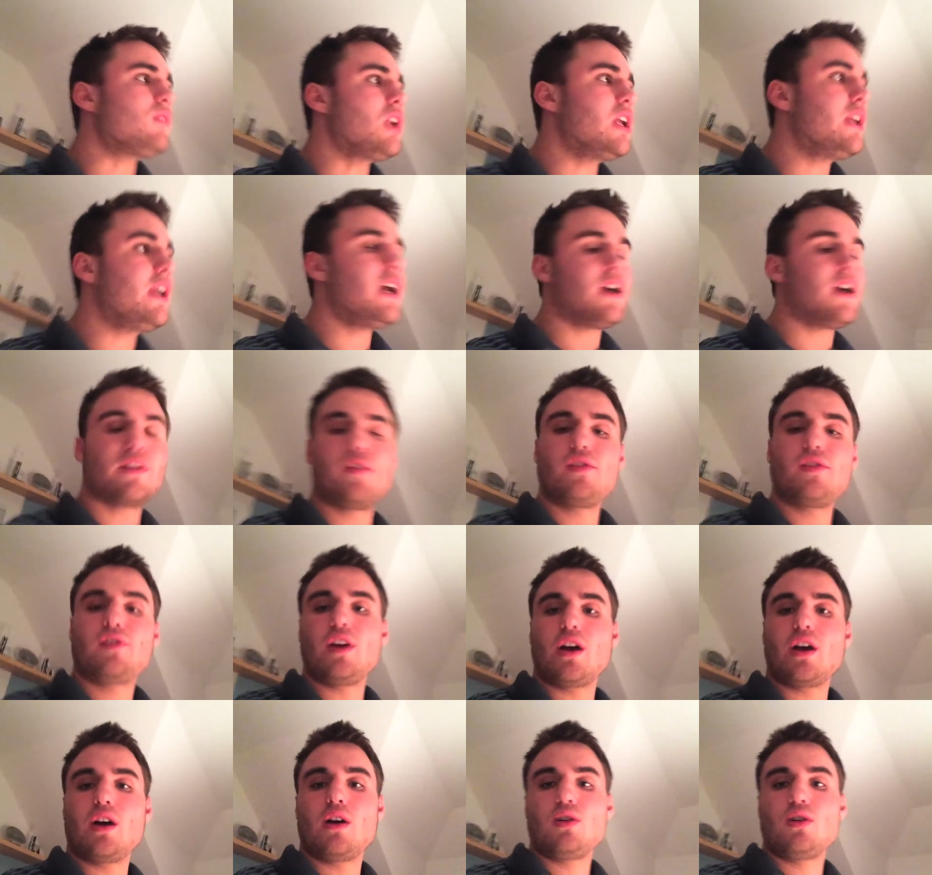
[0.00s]
yeah,
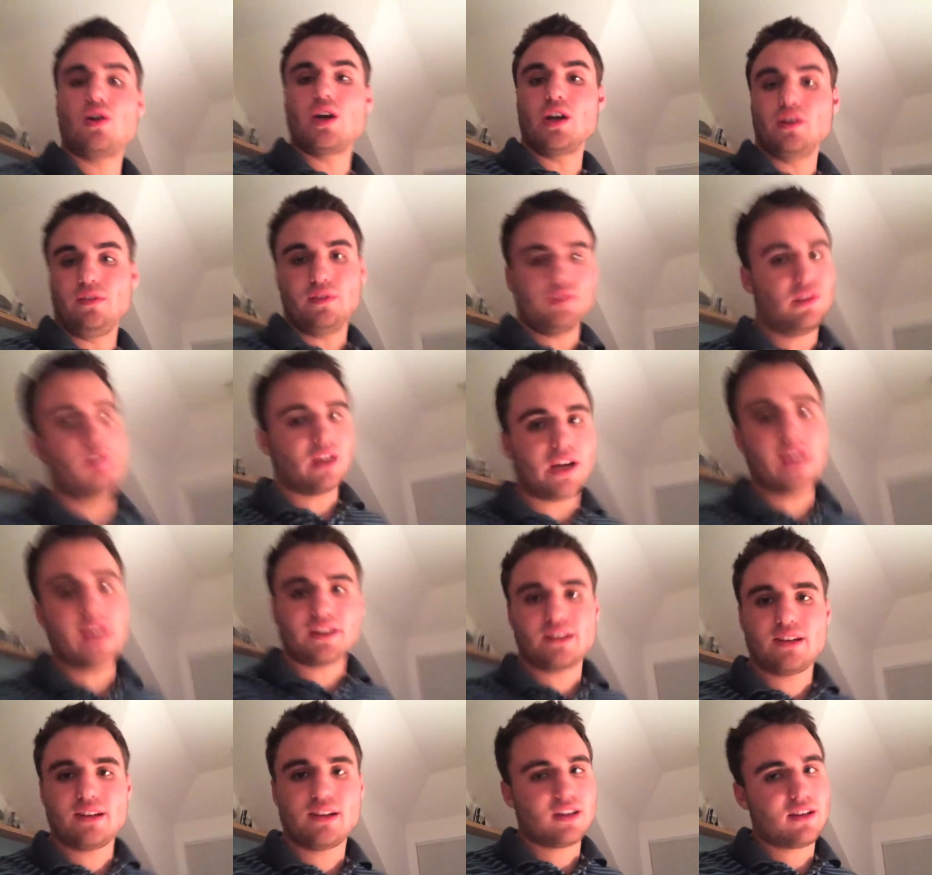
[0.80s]
so if you
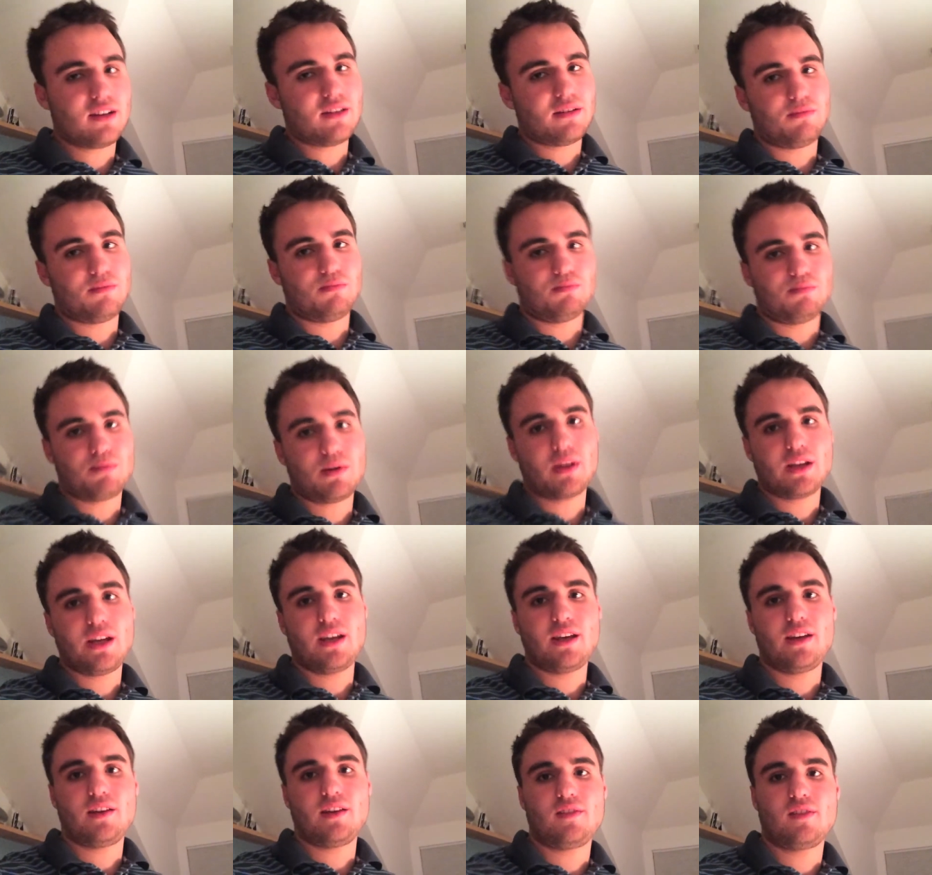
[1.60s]
liked it,
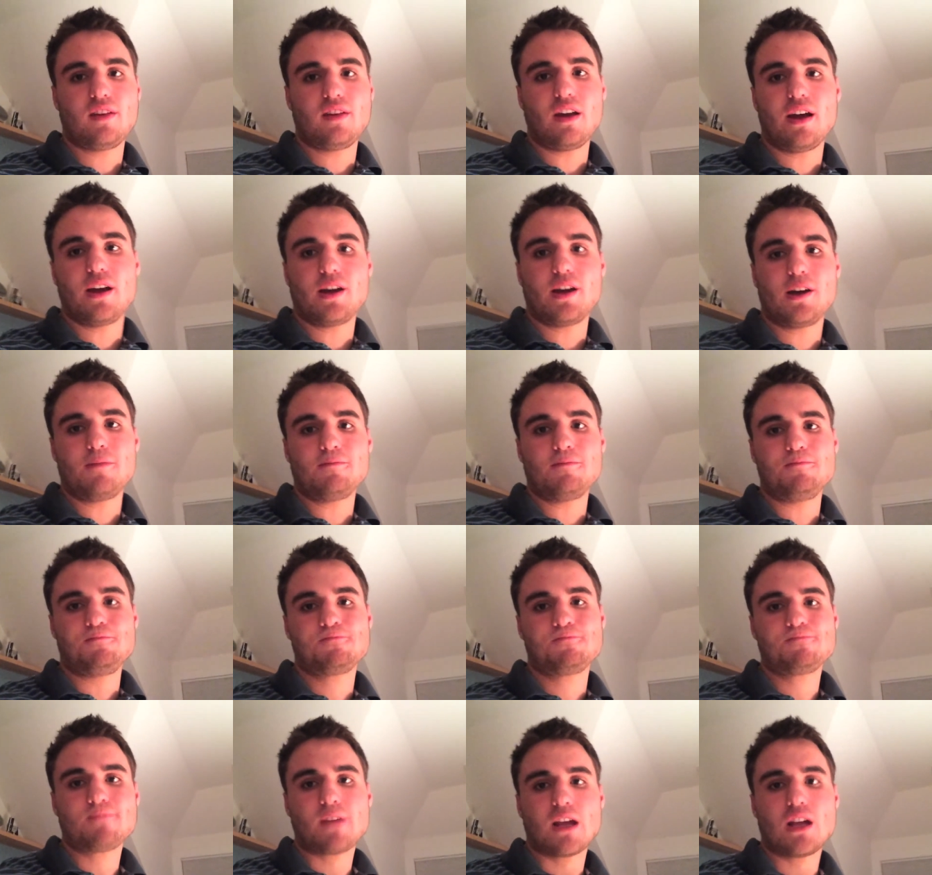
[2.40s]
please
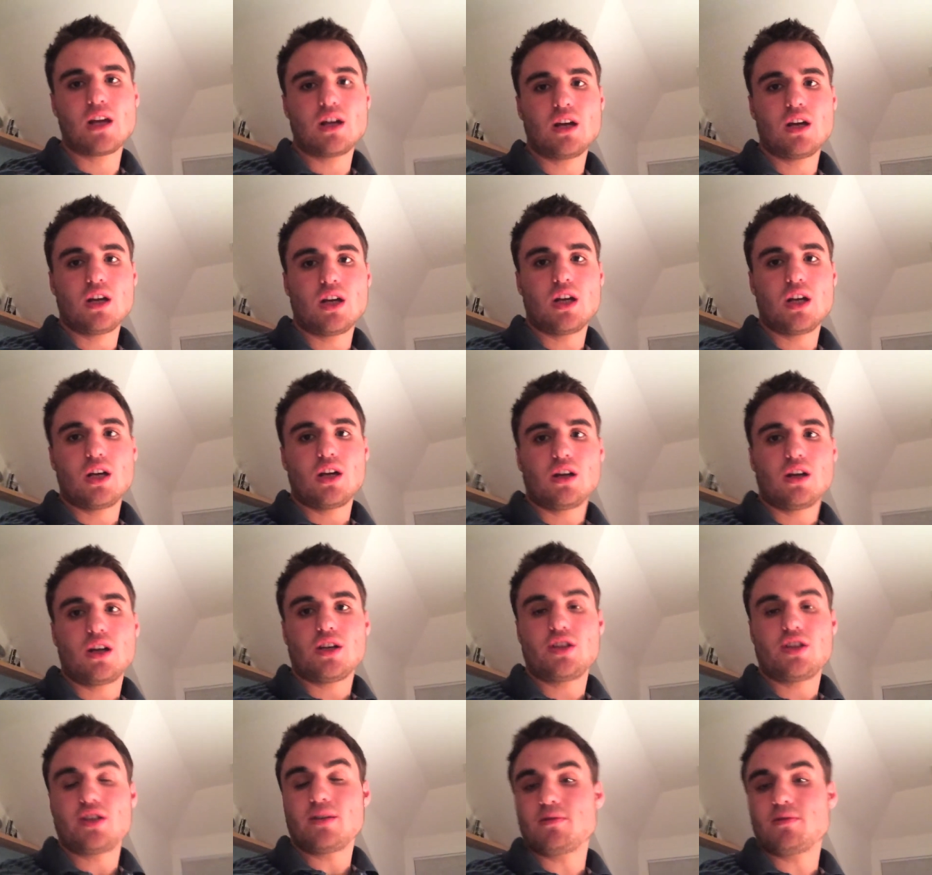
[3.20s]
um,
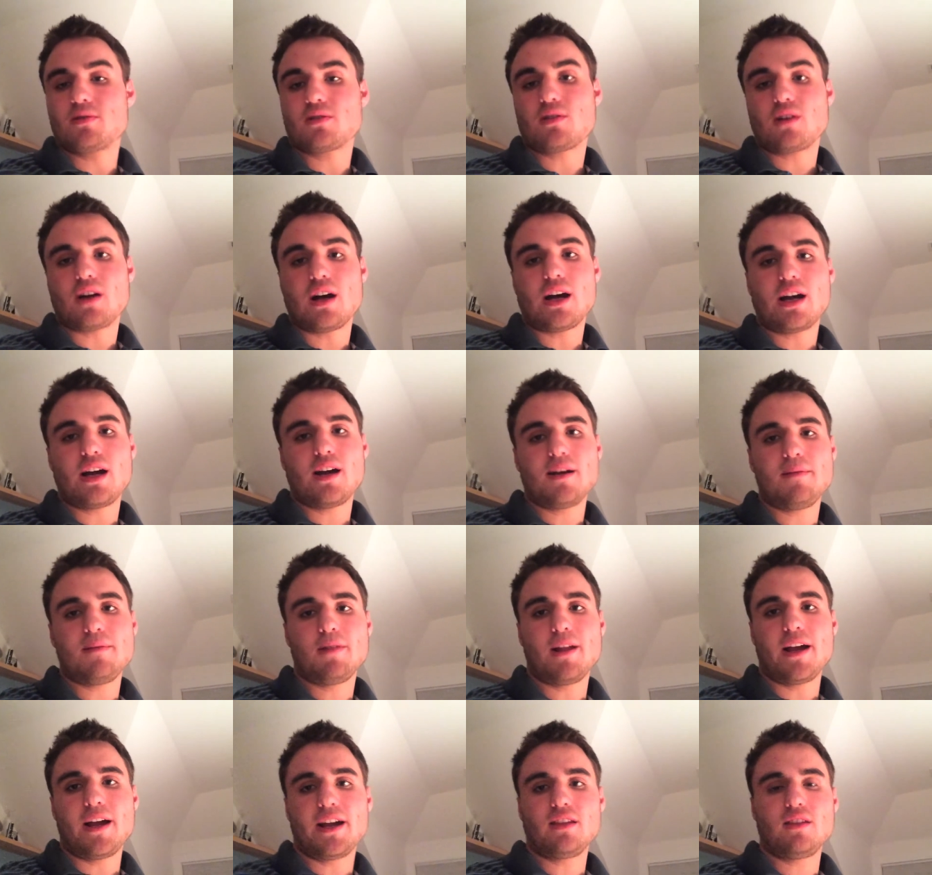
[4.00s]

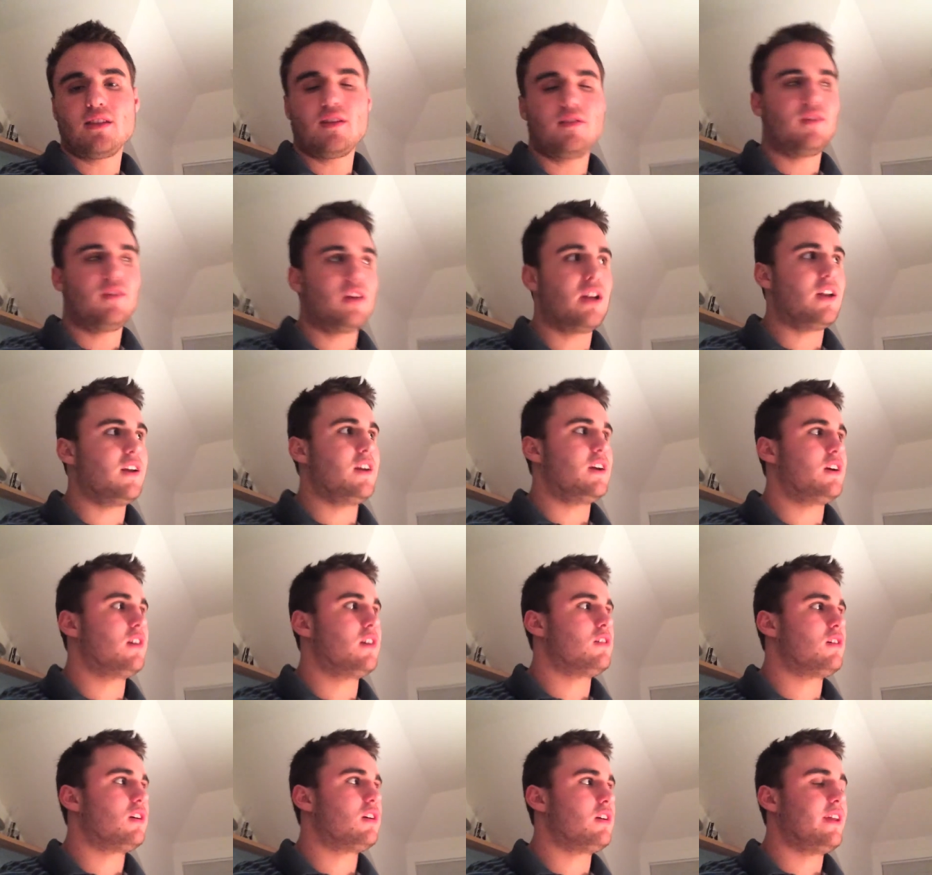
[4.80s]
subscribe, like the
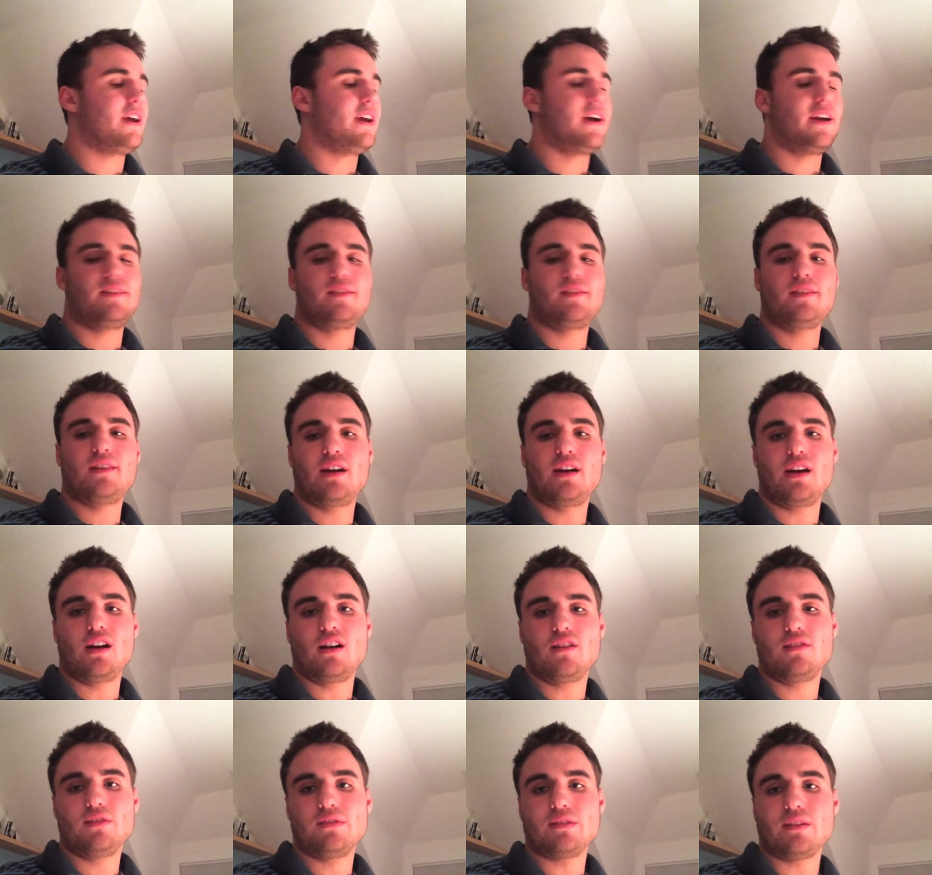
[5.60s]
video, all that
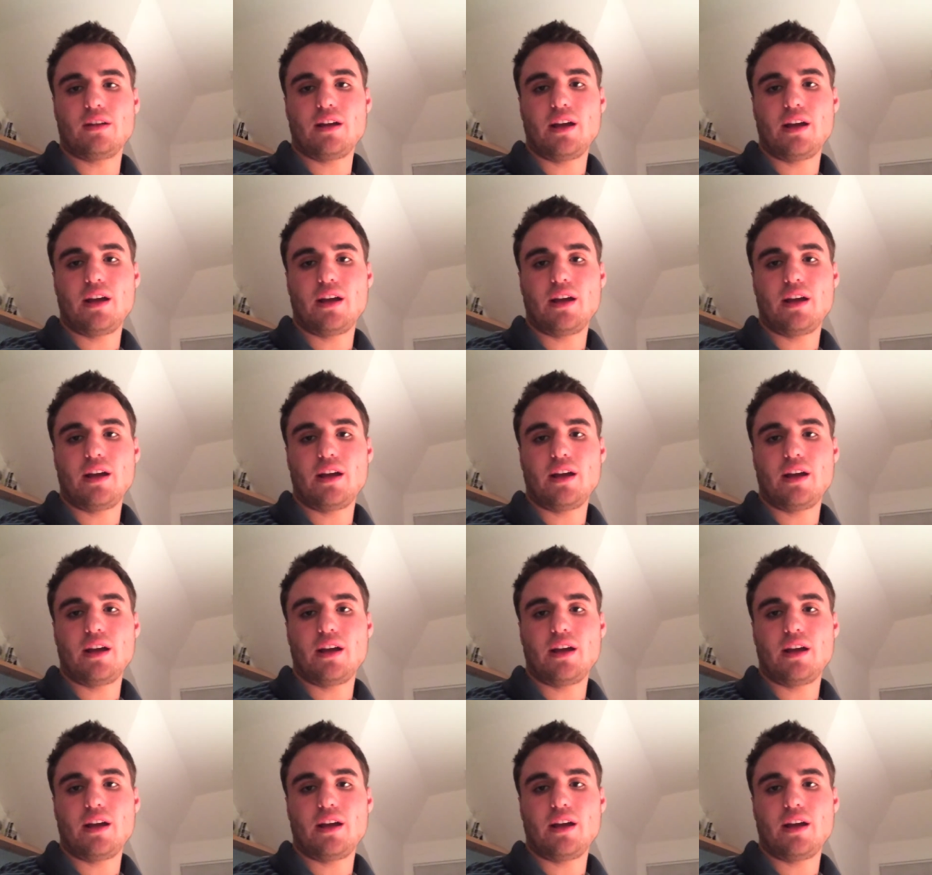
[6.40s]
stuff.